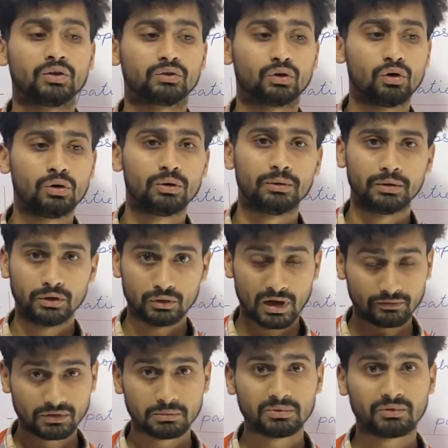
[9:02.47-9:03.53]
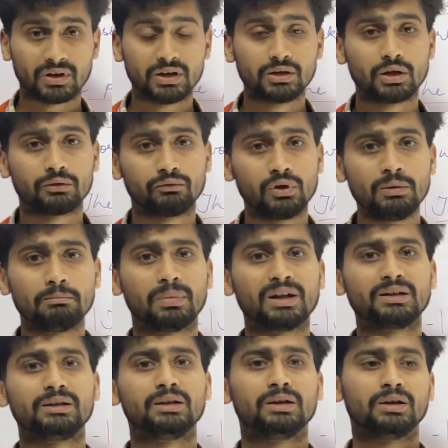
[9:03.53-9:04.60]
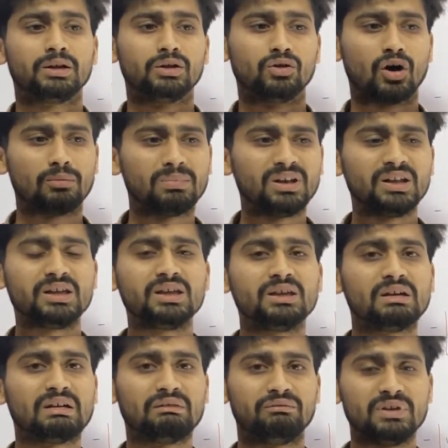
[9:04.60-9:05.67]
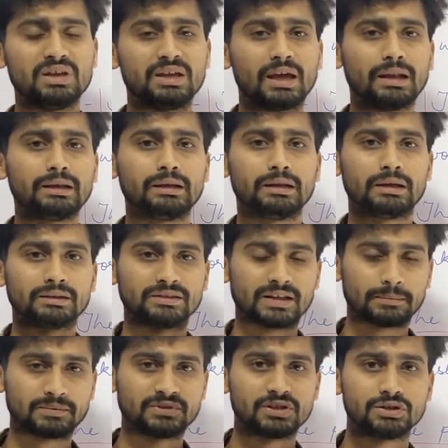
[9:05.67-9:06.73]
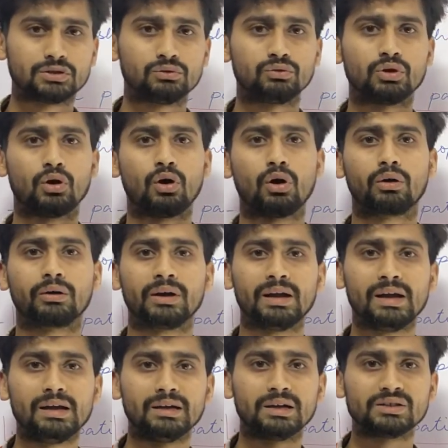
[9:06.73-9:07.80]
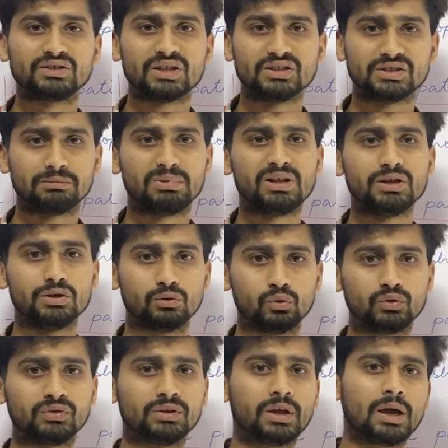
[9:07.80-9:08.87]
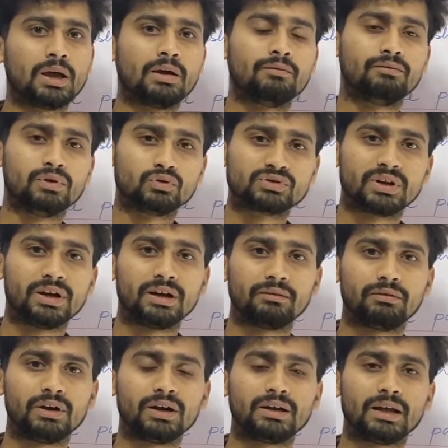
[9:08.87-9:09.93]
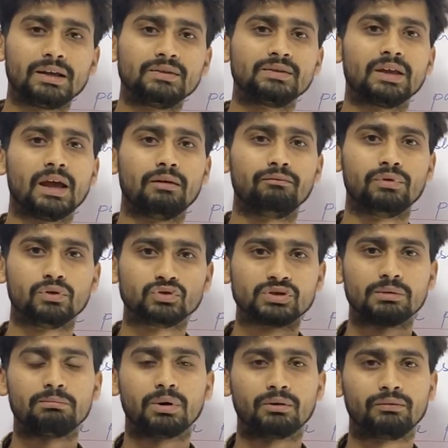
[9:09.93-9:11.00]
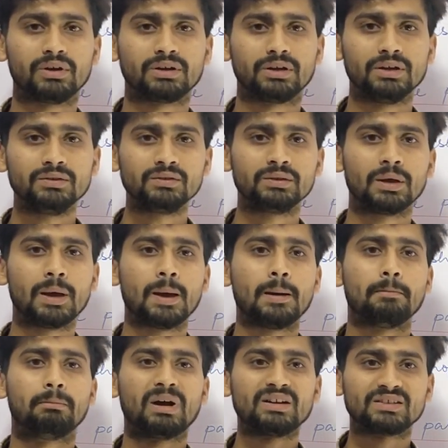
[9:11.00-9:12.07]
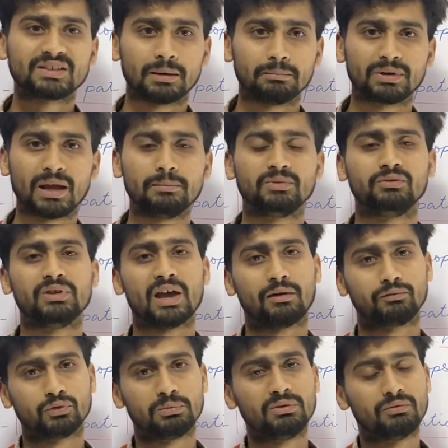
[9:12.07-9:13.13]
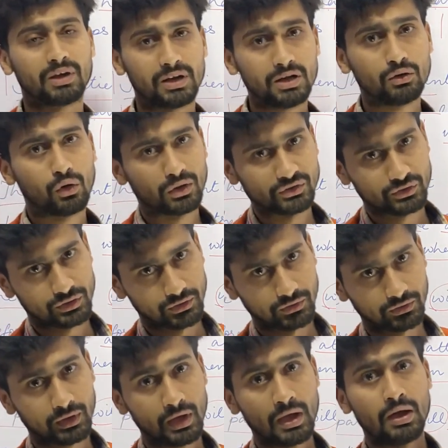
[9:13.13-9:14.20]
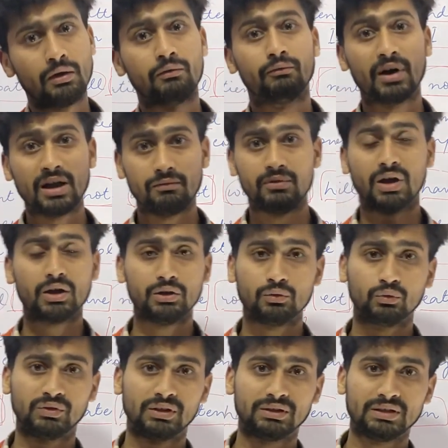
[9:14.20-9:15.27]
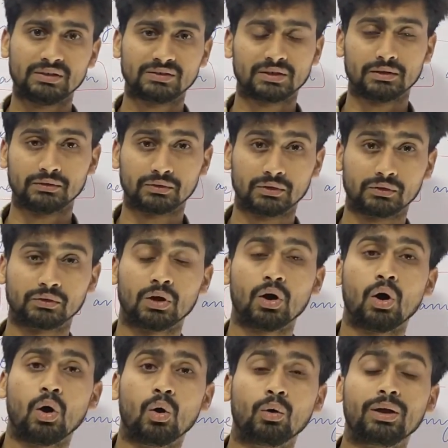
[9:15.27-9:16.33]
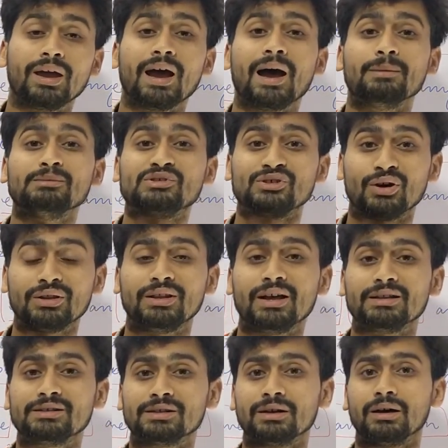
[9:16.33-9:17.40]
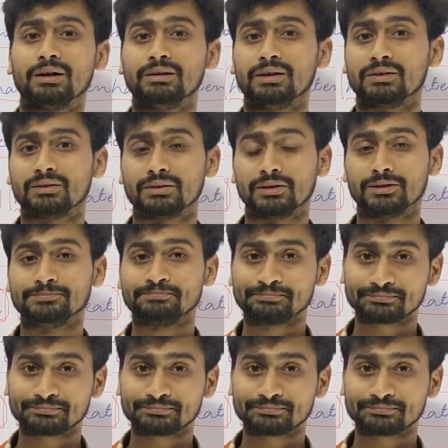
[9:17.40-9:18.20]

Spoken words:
So you have to be very careful, but normally we can substitute or interchangeably use future indefinite tense and future perfect tense, but sometimes we have to be very conscious while we are using these tenses. Okay, I'm sure that this